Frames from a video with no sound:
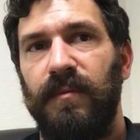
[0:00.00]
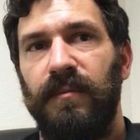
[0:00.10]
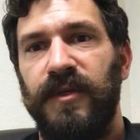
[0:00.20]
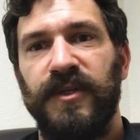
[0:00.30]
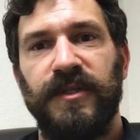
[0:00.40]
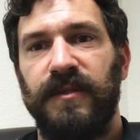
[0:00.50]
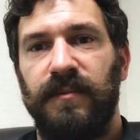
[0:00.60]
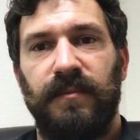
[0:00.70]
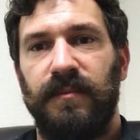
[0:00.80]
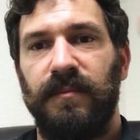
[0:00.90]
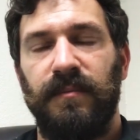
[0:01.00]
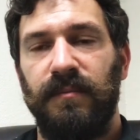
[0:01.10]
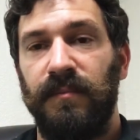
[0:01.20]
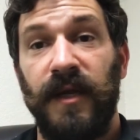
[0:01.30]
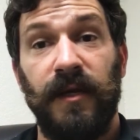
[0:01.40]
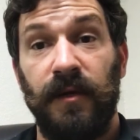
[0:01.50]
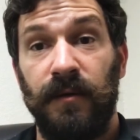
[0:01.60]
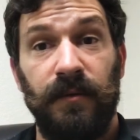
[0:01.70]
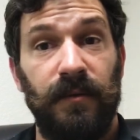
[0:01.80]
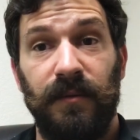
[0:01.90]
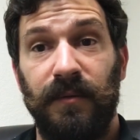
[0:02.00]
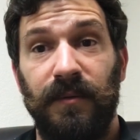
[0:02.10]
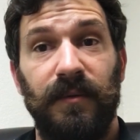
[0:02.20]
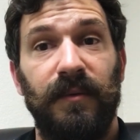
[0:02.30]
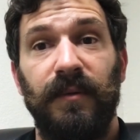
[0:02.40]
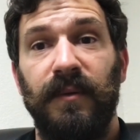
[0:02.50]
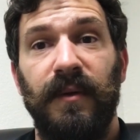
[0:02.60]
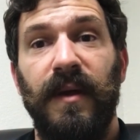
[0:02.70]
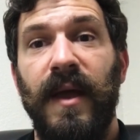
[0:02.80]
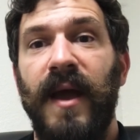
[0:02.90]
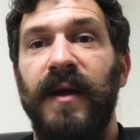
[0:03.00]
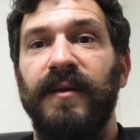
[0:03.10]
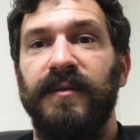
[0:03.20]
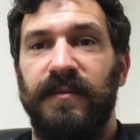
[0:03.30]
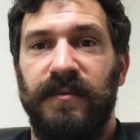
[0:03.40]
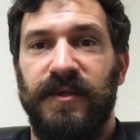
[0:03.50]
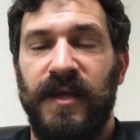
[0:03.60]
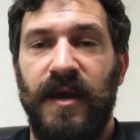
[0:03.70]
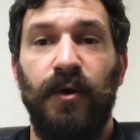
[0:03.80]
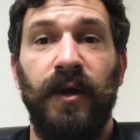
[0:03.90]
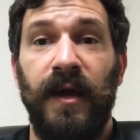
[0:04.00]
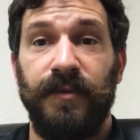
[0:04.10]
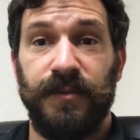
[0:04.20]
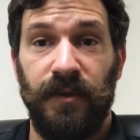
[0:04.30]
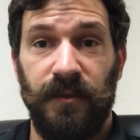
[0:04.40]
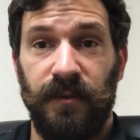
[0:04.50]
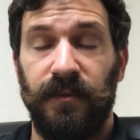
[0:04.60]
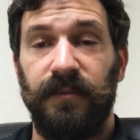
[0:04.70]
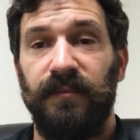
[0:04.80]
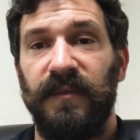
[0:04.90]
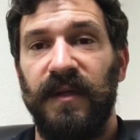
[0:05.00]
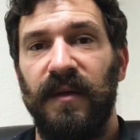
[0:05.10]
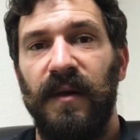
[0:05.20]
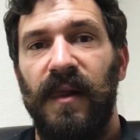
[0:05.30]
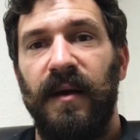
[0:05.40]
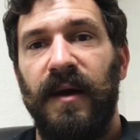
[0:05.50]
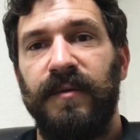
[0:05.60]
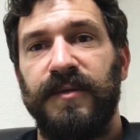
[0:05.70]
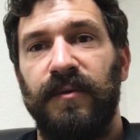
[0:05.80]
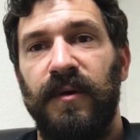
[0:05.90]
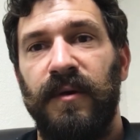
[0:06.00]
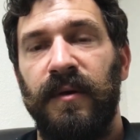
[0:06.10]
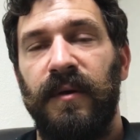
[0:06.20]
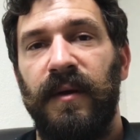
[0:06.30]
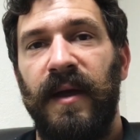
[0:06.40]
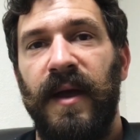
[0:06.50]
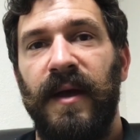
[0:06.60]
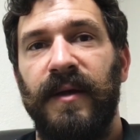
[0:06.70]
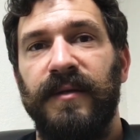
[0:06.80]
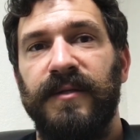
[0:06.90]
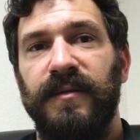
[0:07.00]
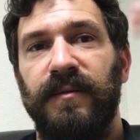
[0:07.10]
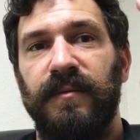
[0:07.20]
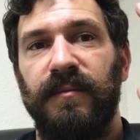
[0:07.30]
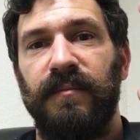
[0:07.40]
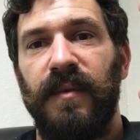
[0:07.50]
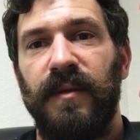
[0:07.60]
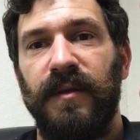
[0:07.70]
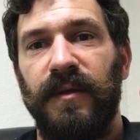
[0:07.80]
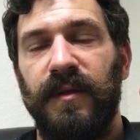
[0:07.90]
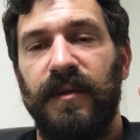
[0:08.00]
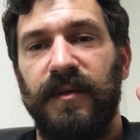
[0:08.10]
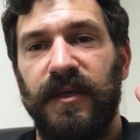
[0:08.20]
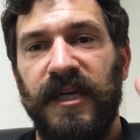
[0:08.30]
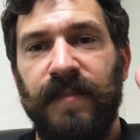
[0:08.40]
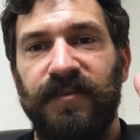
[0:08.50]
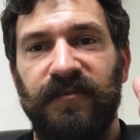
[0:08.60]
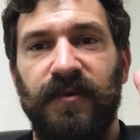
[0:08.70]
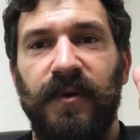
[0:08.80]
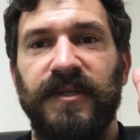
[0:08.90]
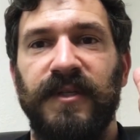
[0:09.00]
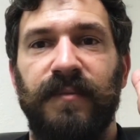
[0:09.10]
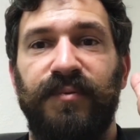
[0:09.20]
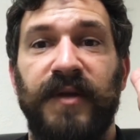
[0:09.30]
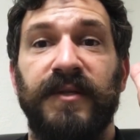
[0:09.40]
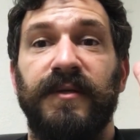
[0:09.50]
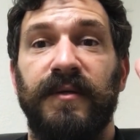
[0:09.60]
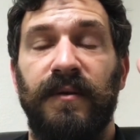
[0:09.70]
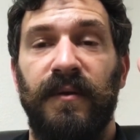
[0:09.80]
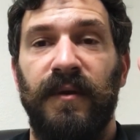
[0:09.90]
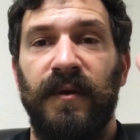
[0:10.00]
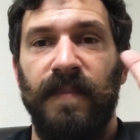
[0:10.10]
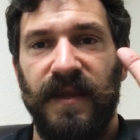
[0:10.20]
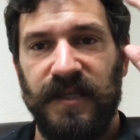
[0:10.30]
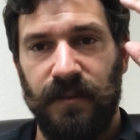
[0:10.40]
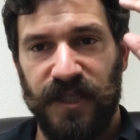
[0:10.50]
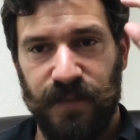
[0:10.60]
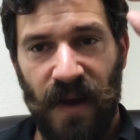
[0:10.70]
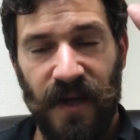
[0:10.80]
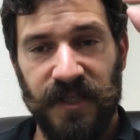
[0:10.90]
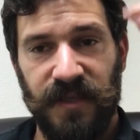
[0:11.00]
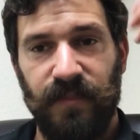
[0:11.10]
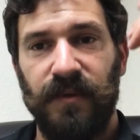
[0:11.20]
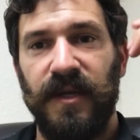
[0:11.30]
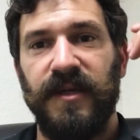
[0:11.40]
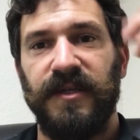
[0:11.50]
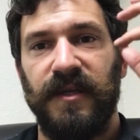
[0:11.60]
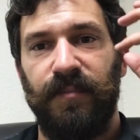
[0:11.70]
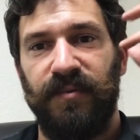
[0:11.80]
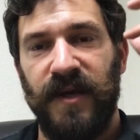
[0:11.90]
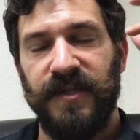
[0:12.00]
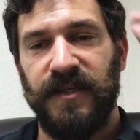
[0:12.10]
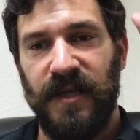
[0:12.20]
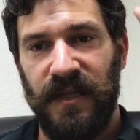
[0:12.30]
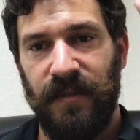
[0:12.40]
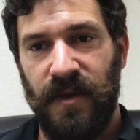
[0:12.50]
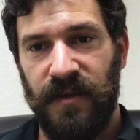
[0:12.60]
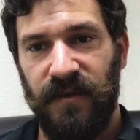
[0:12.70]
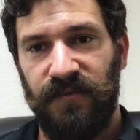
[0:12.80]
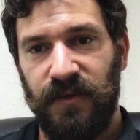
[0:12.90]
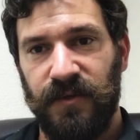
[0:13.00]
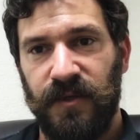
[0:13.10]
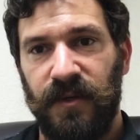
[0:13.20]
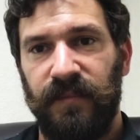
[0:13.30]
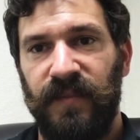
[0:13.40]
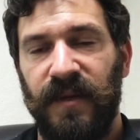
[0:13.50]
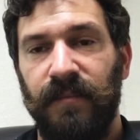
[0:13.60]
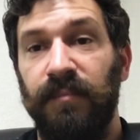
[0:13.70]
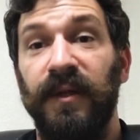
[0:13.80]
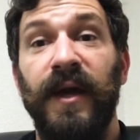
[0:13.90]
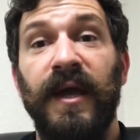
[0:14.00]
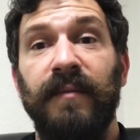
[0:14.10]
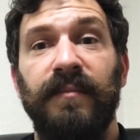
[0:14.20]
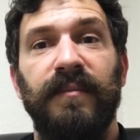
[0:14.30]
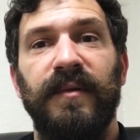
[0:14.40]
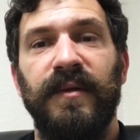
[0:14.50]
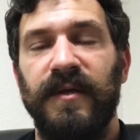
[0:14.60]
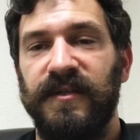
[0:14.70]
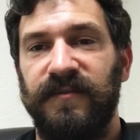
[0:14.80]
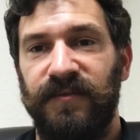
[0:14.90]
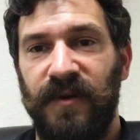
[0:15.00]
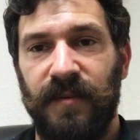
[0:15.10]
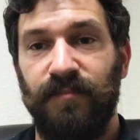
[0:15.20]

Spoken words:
We just let it go and say, okay, I was wrong. I was wrong, and keep the focus on the present. See, responsibility is in the present and the immediate future. Blame is fun.